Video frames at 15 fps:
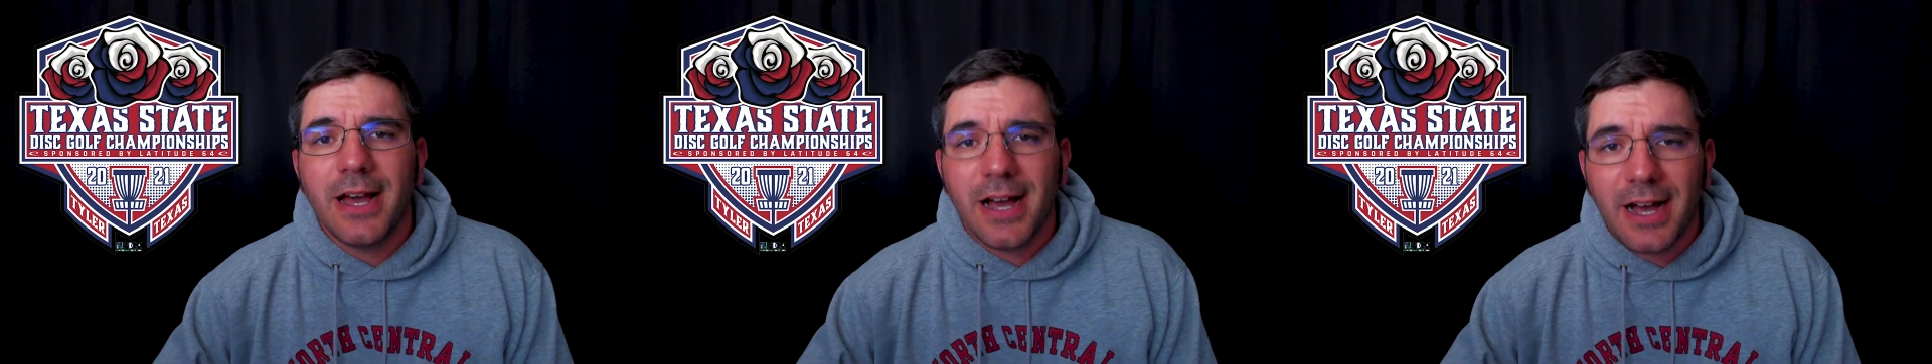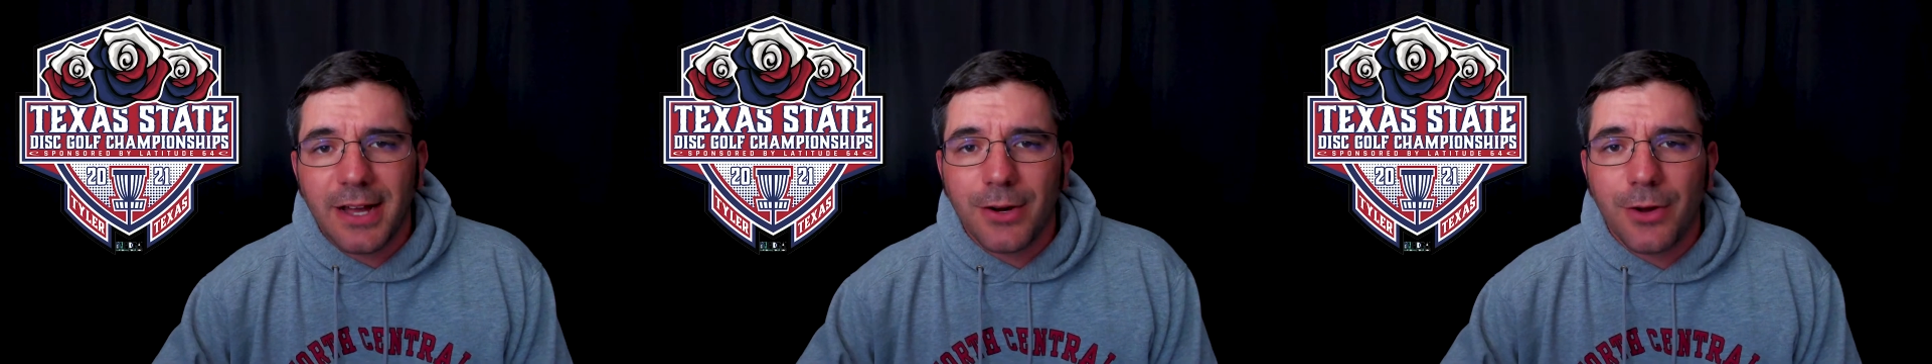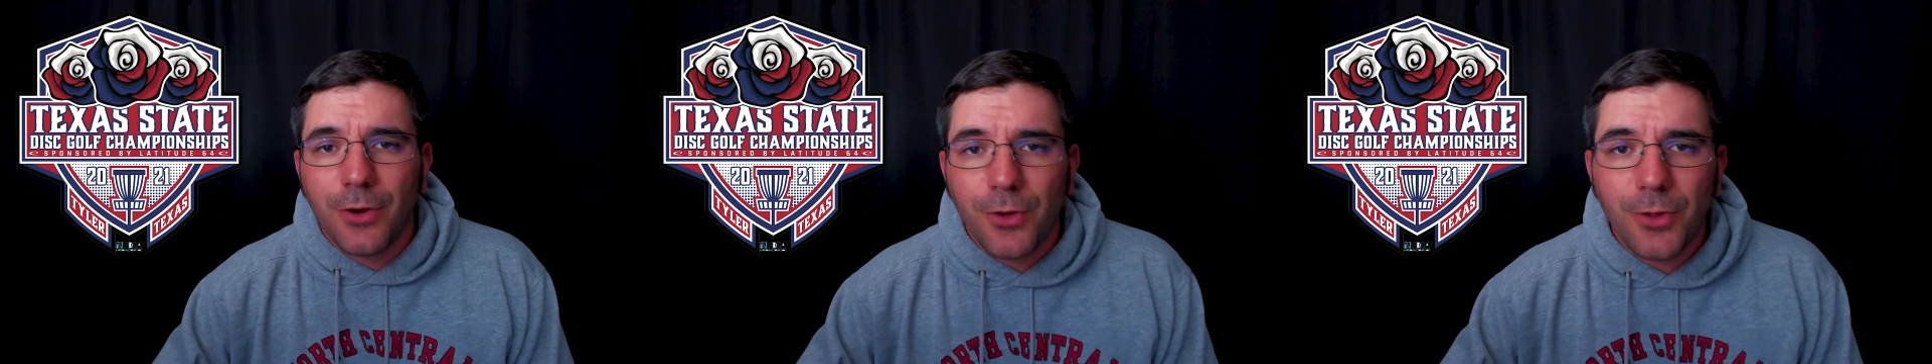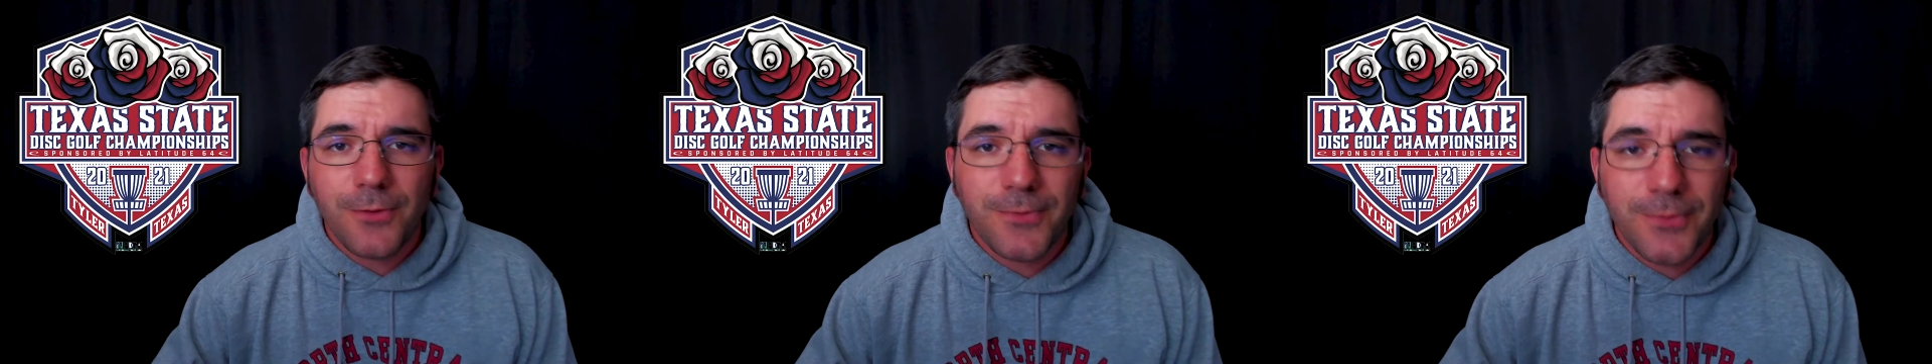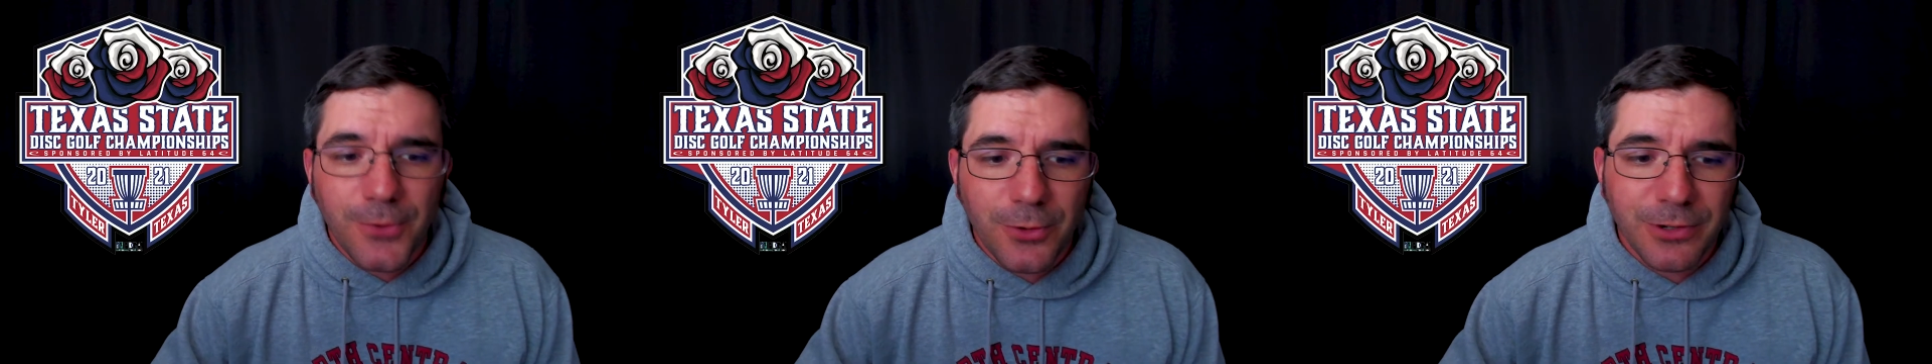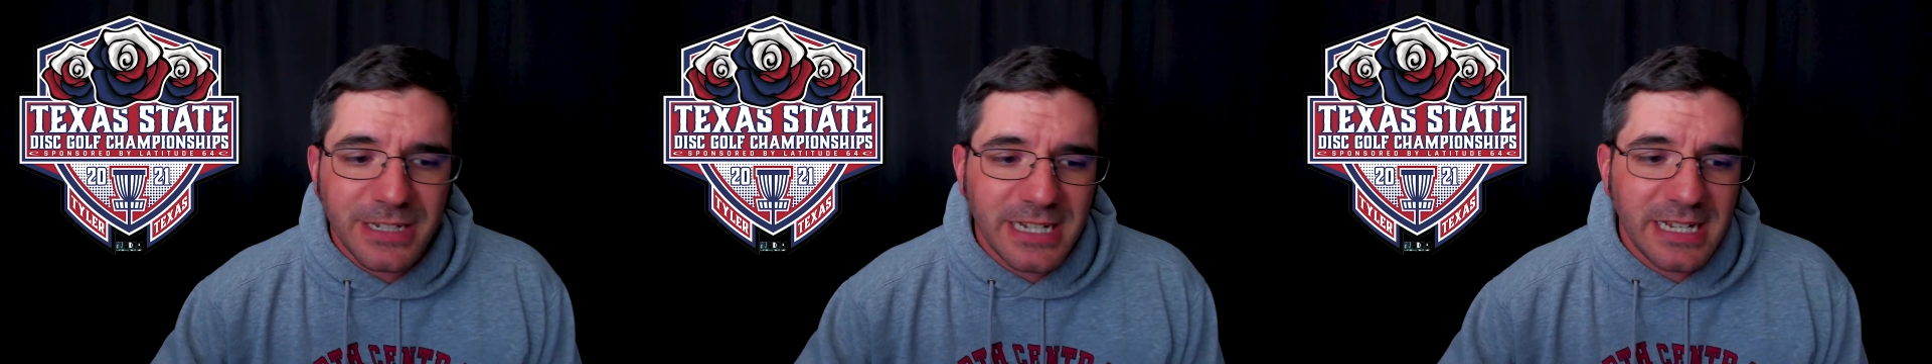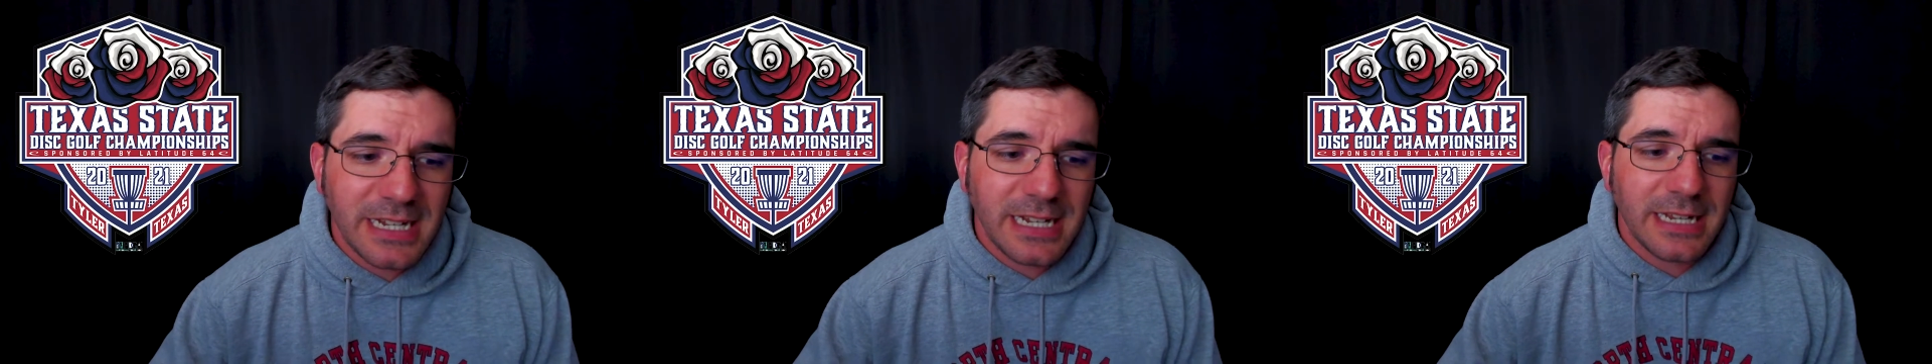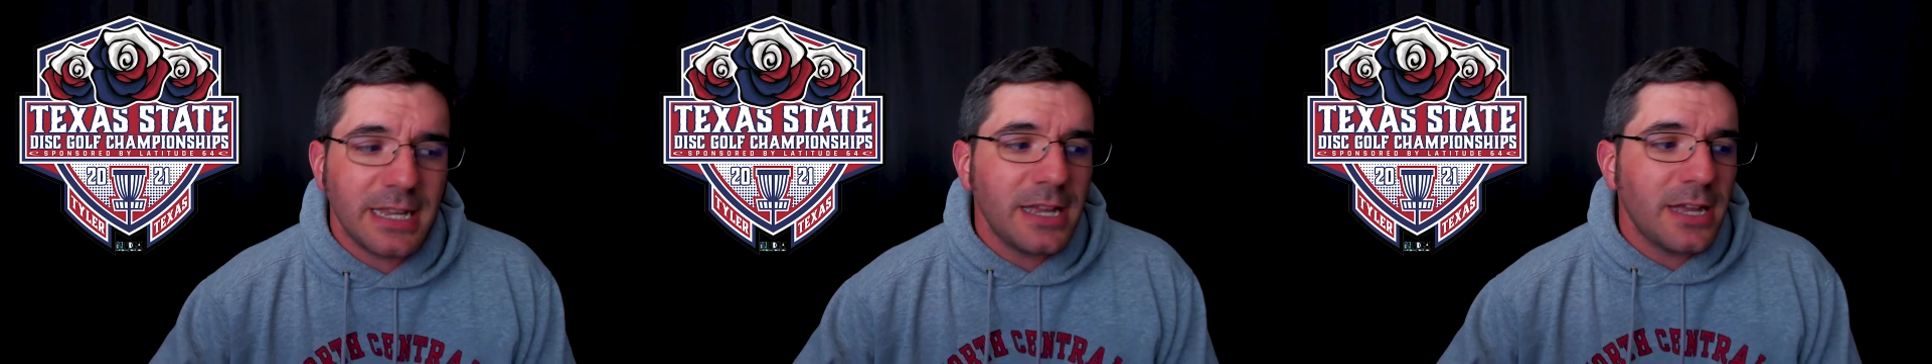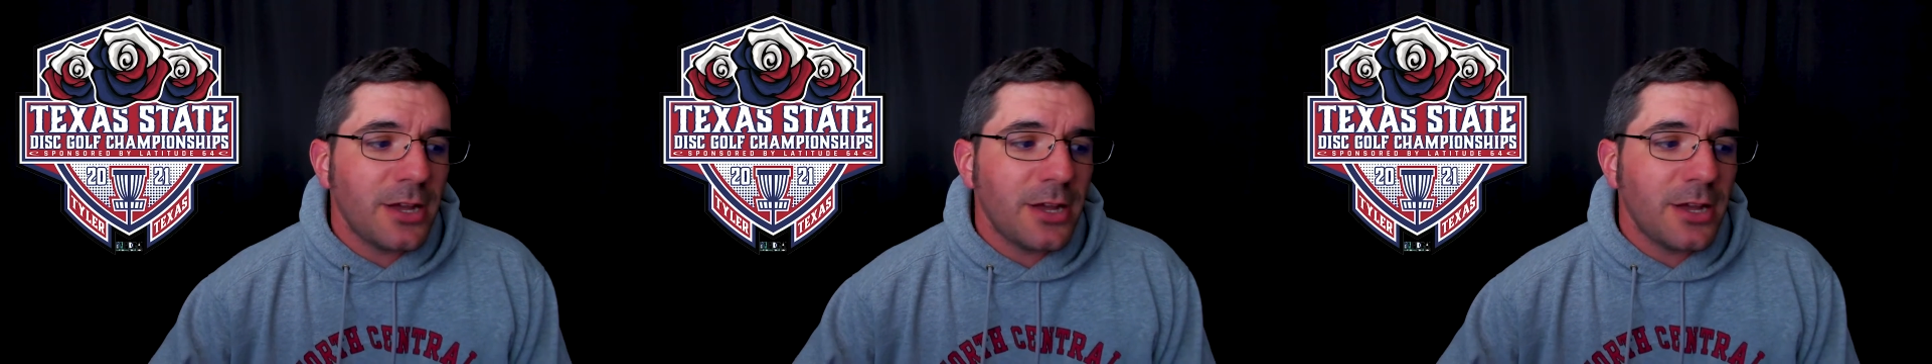on hole 14.